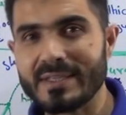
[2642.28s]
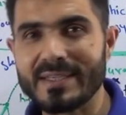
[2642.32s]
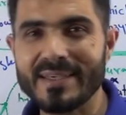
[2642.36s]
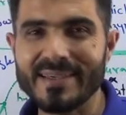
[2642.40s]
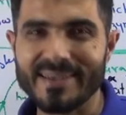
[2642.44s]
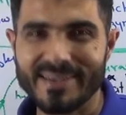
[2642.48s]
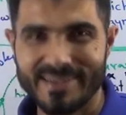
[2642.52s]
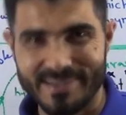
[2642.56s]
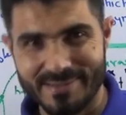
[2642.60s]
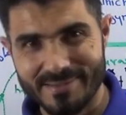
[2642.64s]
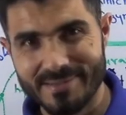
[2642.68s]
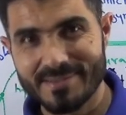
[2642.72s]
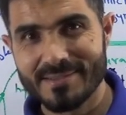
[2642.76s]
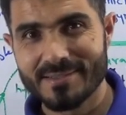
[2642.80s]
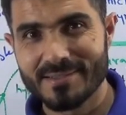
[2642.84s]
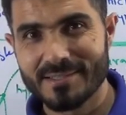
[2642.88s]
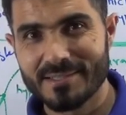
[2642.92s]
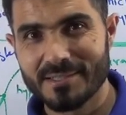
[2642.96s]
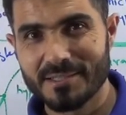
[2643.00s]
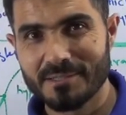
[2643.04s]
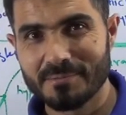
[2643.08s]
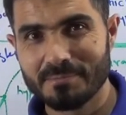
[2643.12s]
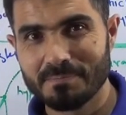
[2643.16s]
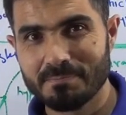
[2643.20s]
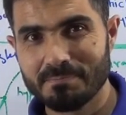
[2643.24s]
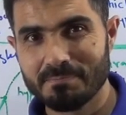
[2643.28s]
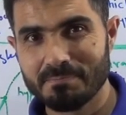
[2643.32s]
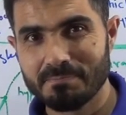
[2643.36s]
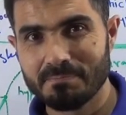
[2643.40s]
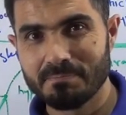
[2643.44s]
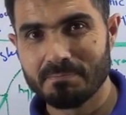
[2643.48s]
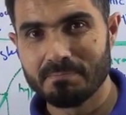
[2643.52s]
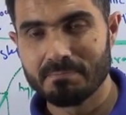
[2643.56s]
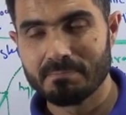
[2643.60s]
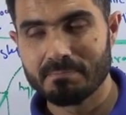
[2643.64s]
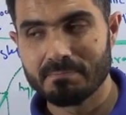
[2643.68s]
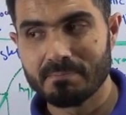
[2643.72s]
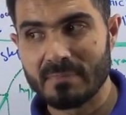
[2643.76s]
things,
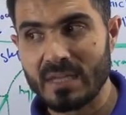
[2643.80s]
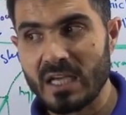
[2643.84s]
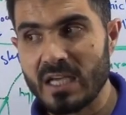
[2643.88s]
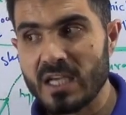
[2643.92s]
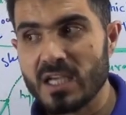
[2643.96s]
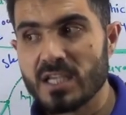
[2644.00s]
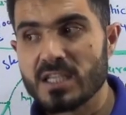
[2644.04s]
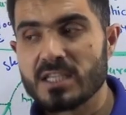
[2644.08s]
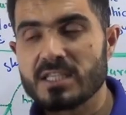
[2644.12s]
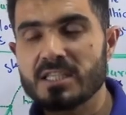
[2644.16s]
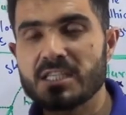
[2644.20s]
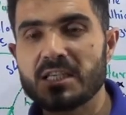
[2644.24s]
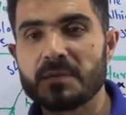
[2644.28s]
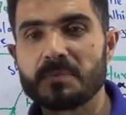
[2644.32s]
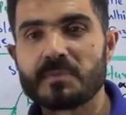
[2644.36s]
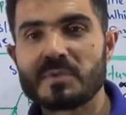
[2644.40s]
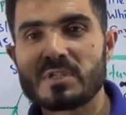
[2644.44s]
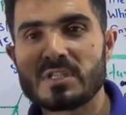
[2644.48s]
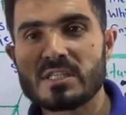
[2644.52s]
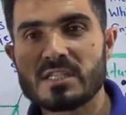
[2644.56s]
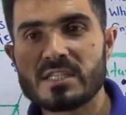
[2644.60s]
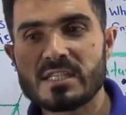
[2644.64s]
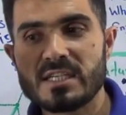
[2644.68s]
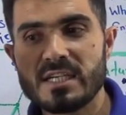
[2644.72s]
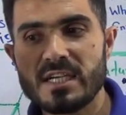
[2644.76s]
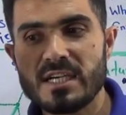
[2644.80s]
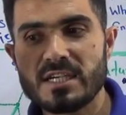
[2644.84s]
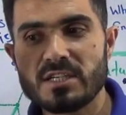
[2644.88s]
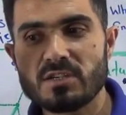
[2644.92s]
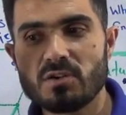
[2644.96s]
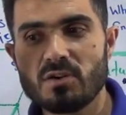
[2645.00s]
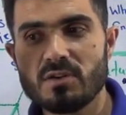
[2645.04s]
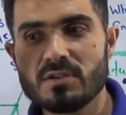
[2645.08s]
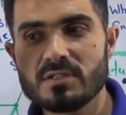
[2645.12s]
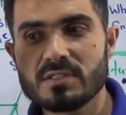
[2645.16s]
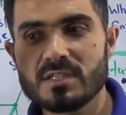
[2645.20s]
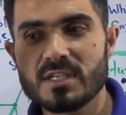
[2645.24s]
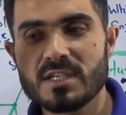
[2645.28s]
substrate
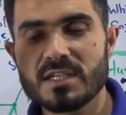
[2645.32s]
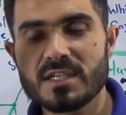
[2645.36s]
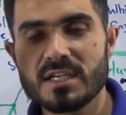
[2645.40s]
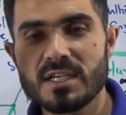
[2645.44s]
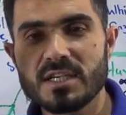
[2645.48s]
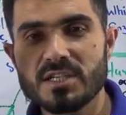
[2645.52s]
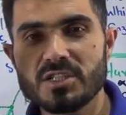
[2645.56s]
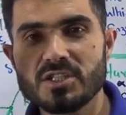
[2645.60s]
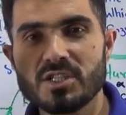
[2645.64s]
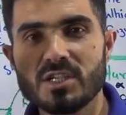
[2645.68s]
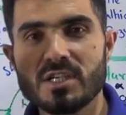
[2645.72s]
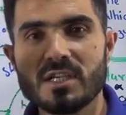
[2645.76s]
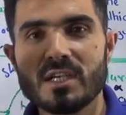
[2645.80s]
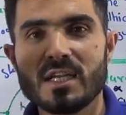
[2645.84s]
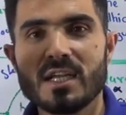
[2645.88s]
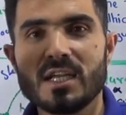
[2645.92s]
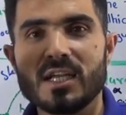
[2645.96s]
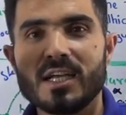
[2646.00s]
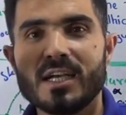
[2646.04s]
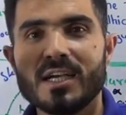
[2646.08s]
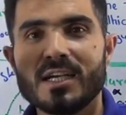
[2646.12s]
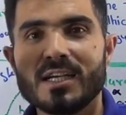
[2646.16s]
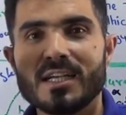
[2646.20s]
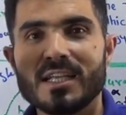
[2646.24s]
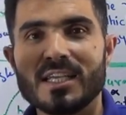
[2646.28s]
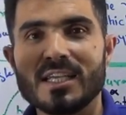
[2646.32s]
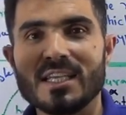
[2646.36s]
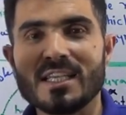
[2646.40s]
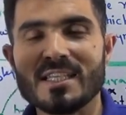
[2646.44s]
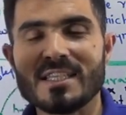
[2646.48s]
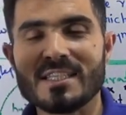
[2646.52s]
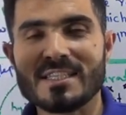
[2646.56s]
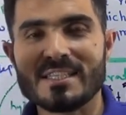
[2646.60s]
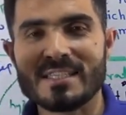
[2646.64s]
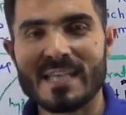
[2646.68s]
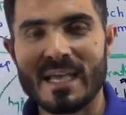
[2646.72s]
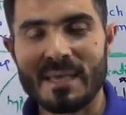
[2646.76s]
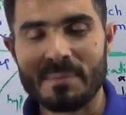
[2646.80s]
concentration and
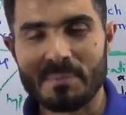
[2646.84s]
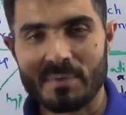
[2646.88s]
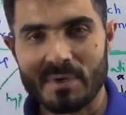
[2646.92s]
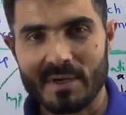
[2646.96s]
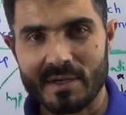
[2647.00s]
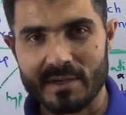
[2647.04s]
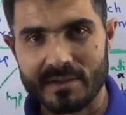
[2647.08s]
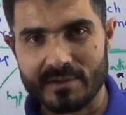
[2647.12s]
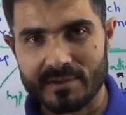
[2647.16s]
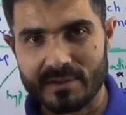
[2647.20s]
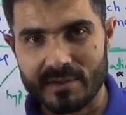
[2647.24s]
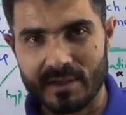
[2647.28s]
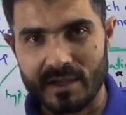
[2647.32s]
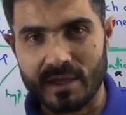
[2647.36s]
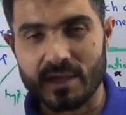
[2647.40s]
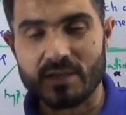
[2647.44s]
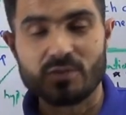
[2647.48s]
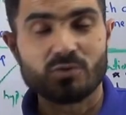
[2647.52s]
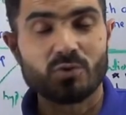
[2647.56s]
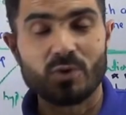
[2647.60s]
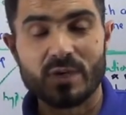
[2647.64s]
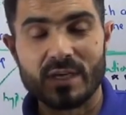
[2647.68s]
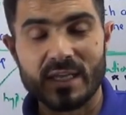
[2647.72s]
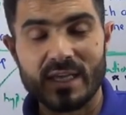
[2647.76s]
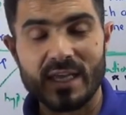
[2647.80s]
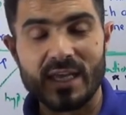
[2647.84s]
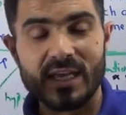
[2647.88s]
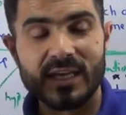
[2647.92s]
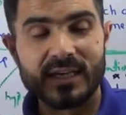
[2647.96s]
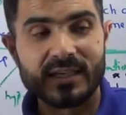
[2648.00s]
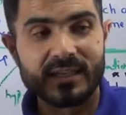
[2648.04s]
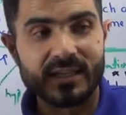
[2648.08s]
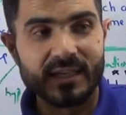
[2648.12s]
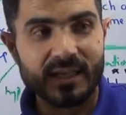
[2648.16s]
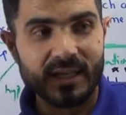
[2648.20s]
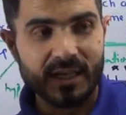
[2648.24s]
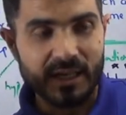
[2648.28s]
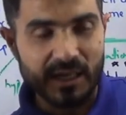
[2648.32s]

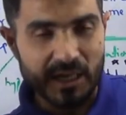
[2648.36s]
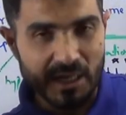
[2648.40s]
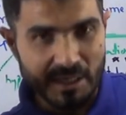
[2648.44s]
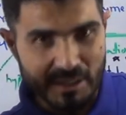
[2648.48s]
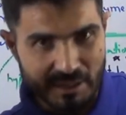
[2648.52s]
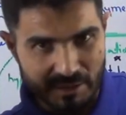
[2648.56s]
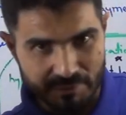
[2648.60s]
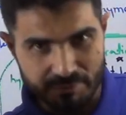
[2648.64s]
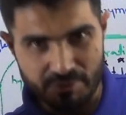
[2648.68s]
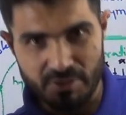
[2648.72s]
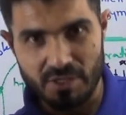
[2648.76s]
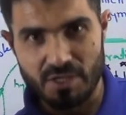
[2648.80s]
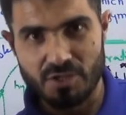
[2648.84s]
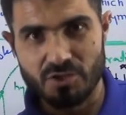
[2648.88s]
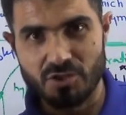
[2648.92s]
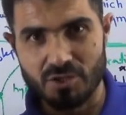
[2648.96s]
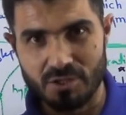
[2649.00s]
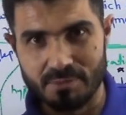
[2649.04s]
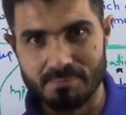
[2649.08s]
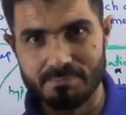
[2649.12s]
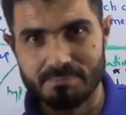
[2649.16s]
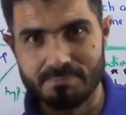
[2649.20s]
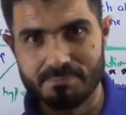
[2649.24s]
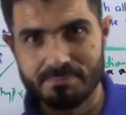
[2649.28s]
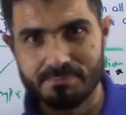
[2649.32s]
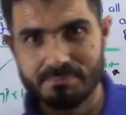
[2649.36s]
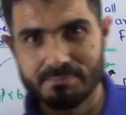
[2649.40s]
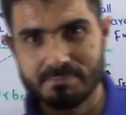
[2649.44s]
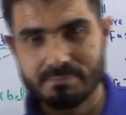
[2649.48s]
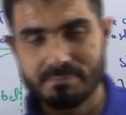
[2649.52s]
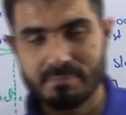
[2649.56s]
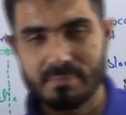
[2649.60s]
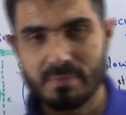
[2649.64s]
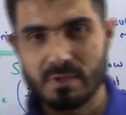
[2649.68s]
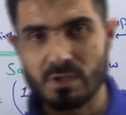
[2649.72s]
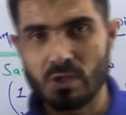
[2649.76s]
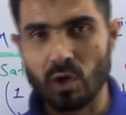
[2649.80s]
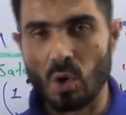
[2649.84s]
and the rate of reaction.
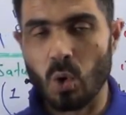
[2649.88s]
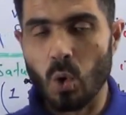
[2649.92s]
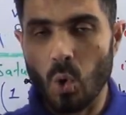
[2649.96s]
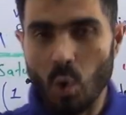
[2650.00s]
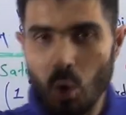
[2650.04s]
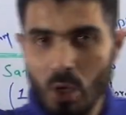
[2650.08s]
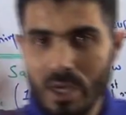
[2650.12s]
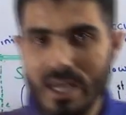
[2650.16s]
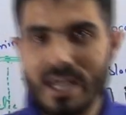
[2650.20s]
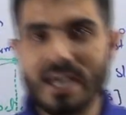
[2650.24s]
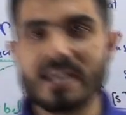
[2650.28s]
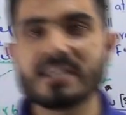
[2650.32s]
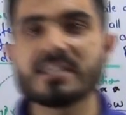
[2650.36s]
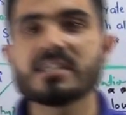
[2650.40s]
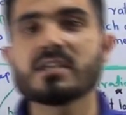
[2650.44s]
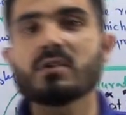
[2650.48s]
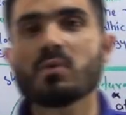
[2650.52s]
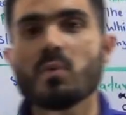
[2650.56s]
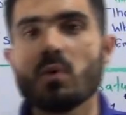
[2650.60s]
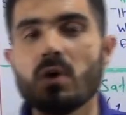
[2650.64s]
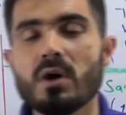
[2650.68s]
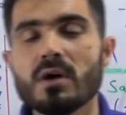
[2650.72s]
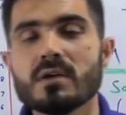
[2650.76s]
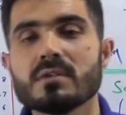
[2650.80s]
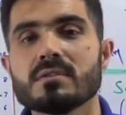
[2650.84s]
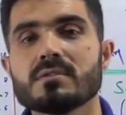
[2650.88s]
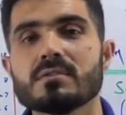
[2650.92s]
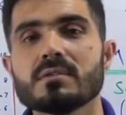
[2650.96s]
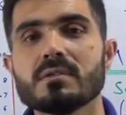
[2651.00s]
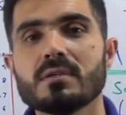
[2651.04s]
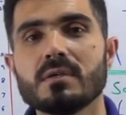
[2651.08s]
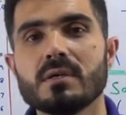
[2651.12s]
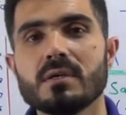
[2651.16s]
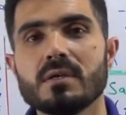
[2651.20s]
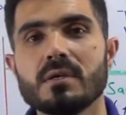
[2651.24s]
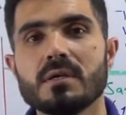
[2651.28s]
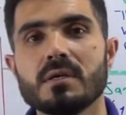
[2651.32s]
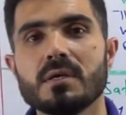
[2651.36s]
The whole lecture was
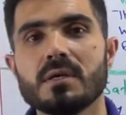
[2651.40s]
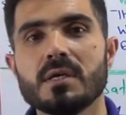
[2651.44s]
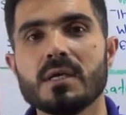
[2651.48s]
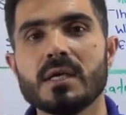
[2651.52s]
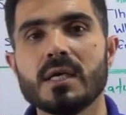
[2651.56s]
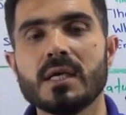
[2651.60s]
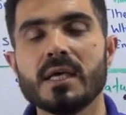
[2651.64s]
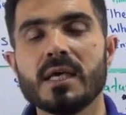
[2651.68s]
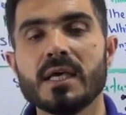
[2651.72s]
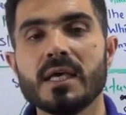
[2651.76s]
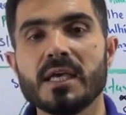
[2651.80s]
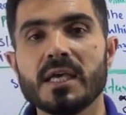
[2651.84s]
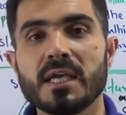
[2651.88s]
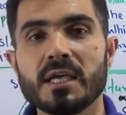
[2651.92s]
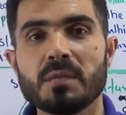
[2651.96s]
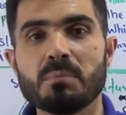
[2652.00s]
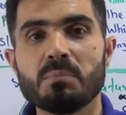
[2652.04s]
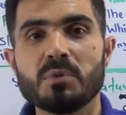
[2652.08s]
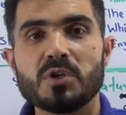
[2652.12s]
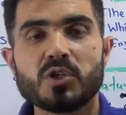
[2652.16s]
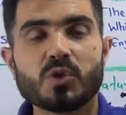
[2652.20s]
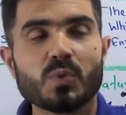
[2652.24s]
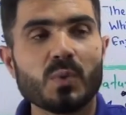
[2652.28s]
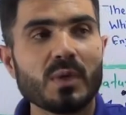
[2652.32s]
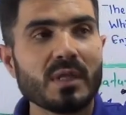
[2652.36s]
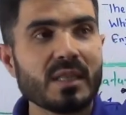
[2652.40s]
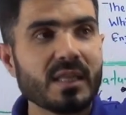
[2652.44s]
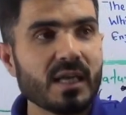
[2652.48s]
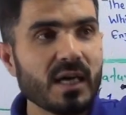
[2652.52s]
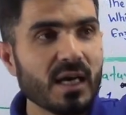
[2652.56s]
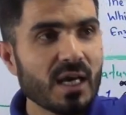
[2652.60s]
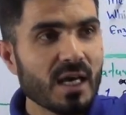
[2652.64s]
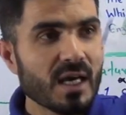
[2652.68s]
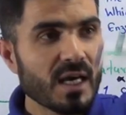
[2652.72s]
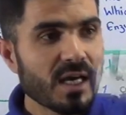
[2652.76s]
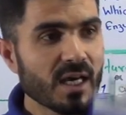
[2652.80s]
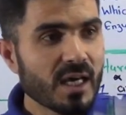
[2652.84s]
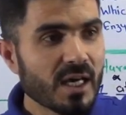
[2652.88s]
in between
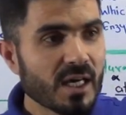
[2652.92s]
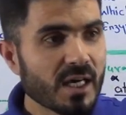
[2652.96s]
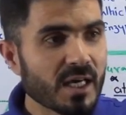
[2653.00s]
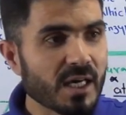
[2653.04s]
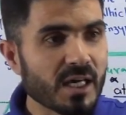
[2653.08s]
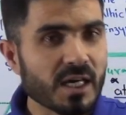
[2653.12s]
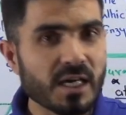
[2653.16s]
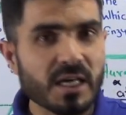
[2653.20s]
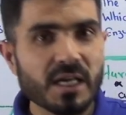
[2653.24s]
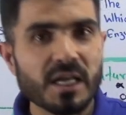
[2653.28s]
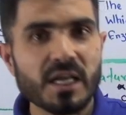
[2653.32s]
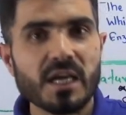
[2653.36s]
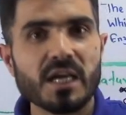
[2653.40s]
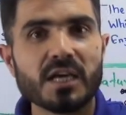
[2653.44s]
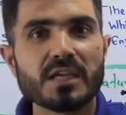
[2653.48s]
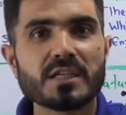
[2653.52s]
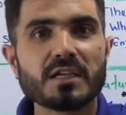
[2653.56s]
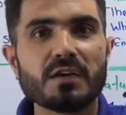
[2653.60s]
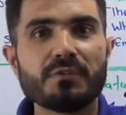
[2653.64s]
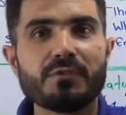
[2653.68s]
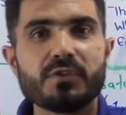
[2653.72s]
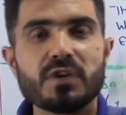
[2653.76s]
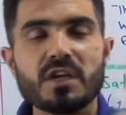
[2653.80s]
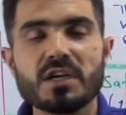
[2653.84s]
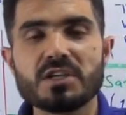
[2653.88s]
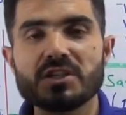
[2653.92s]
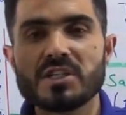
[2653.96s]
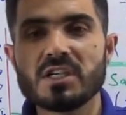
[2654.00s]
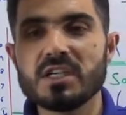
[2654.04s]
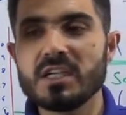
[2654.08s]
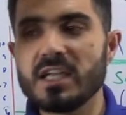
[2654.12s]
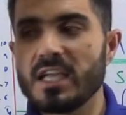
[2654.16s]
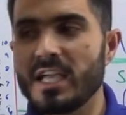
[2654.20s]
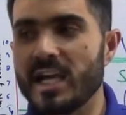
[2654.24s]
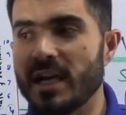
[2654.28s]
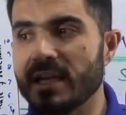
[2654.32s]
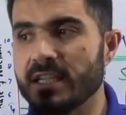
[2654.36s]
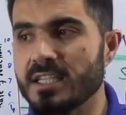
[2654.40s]
the rate of
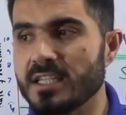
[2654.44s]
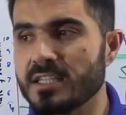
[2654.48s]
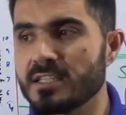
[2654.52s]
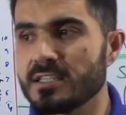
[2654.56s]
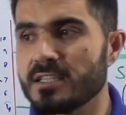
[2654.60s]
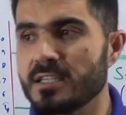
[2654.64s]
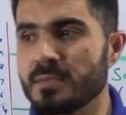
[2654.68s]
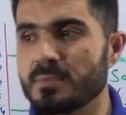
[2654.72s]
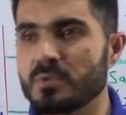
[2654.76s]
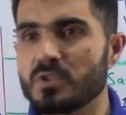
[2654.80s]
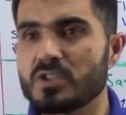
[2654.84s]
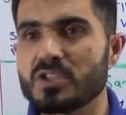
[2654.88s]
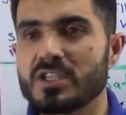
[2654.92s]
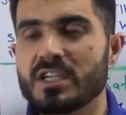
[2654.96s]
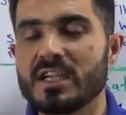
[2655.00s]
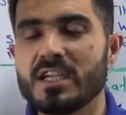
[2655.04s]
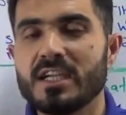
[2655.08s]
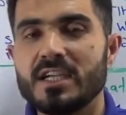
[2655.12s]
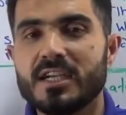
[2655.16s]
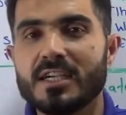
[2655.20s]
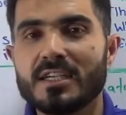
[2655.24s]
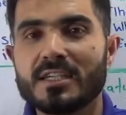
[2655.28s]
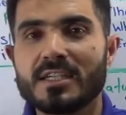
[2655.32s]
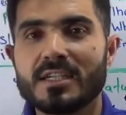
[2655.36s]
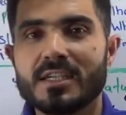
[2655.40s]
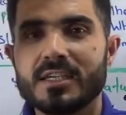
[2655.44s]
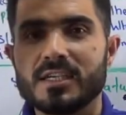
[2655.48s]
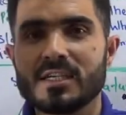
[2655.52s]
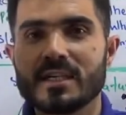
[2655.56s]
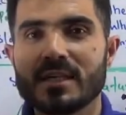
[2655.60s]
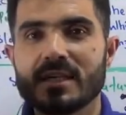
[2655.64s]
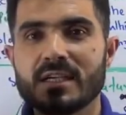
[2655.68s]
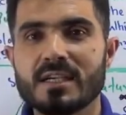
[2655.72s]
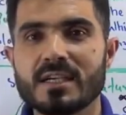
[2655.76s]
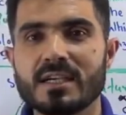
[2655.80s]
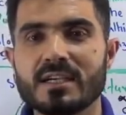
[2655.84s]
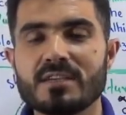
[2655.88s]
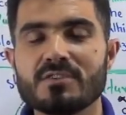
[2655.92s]
reaction and the substrate
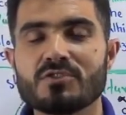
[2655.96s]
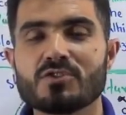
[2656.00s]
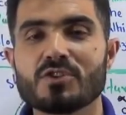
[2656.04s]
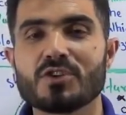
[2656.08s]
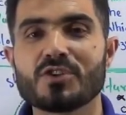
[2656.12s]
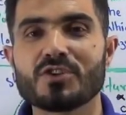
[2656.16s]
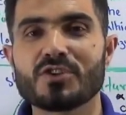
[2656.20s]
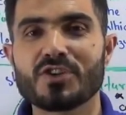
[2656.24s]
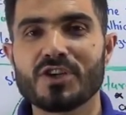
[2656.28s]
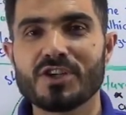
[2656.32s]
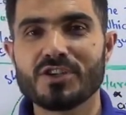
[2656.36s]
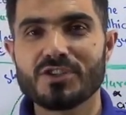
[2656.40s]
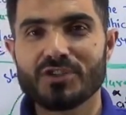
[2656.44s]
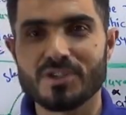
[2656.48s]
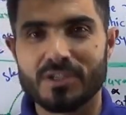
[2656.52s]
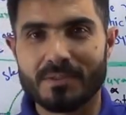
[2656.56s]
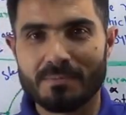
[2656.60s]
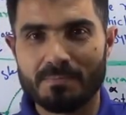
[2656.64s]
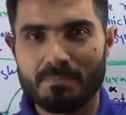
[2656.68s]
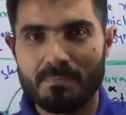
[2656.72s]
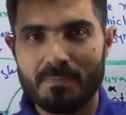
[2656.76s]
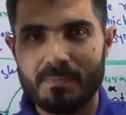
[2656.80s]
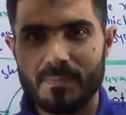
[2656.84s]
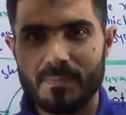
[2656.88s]
concentration.